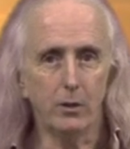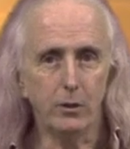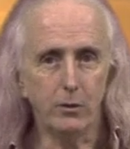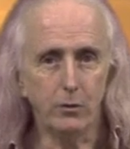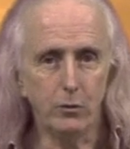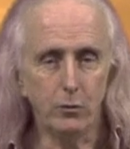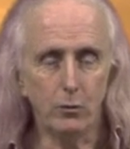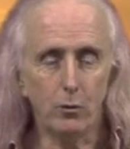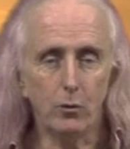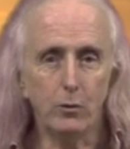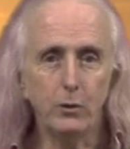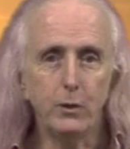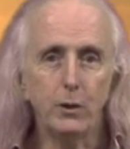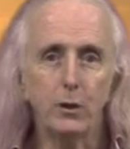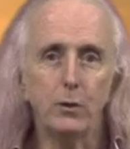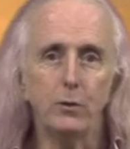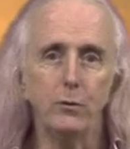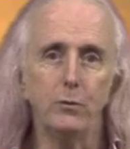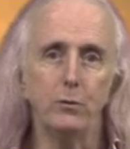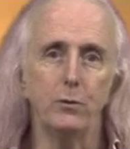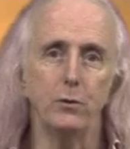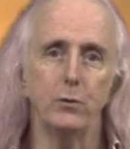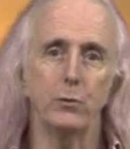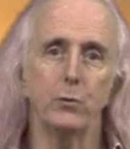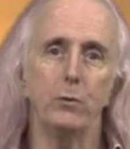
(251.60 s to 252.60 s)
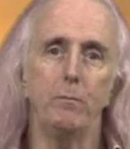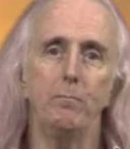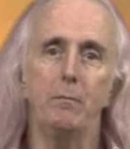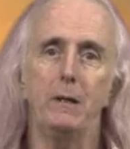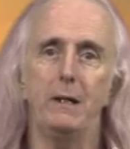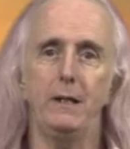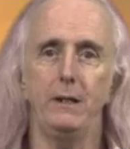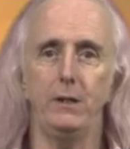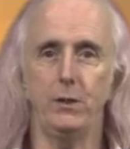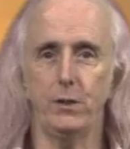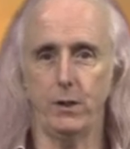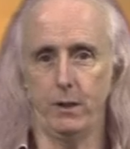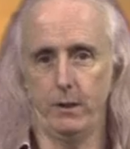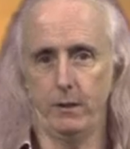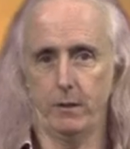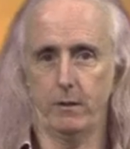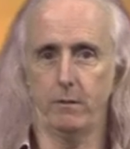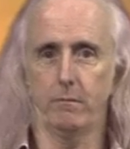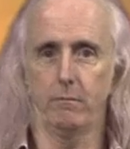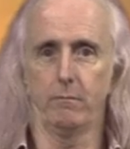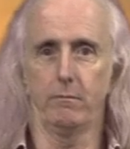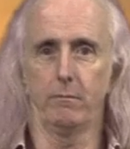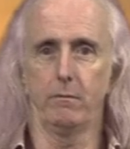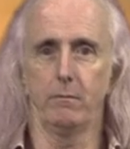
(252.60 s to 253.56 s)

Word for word: You, all you can do is replace it.